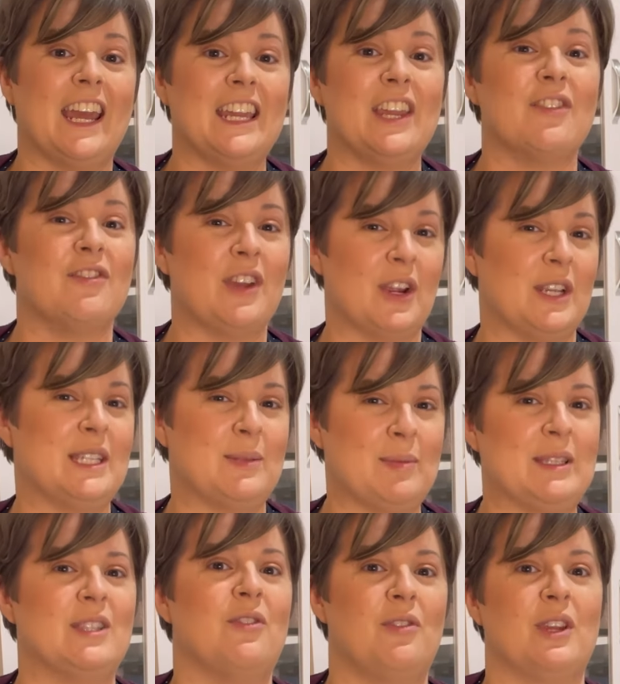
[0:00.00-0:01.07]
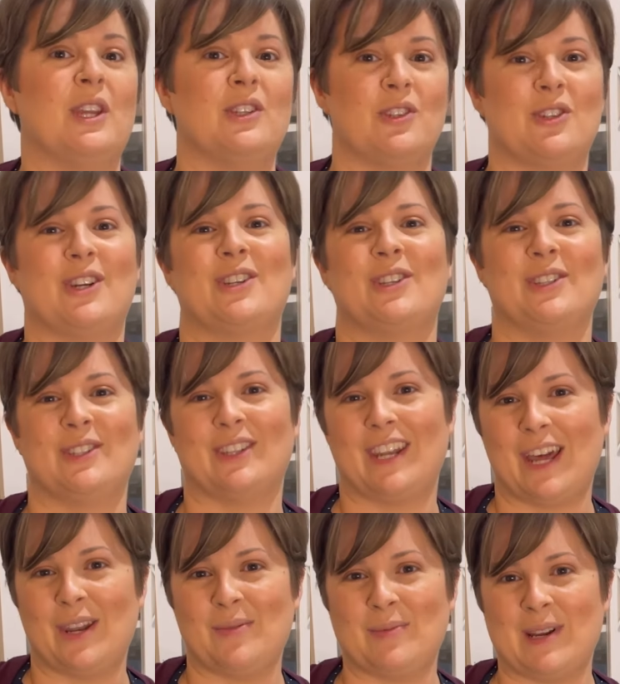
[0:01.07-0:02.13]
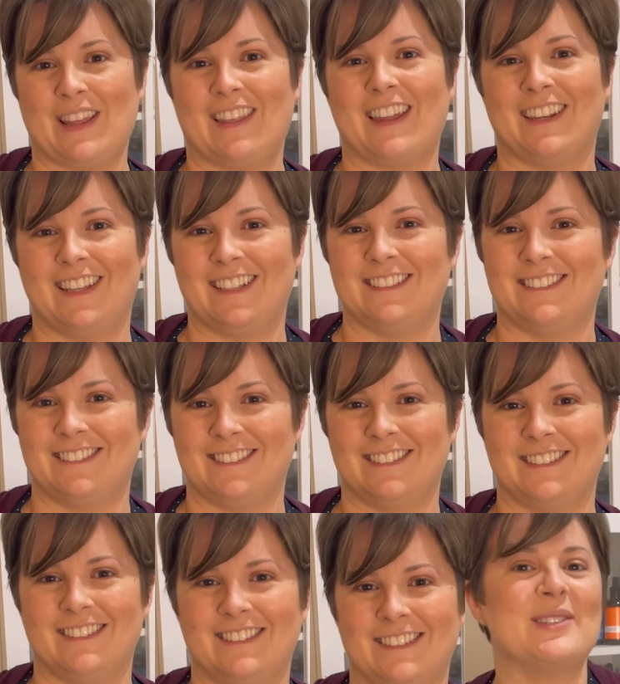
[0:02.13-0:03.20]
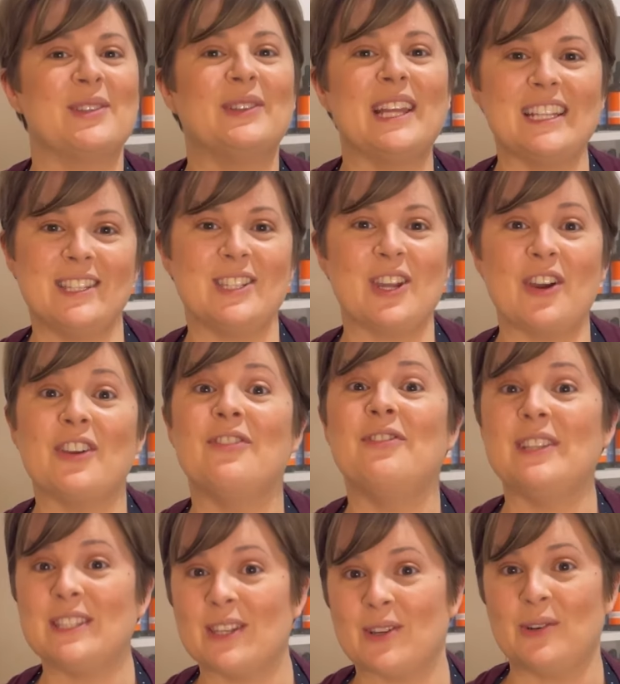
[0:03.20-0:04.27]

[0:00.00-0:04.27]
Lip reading: give very specific instructions on how to bring that in. So let's talk physical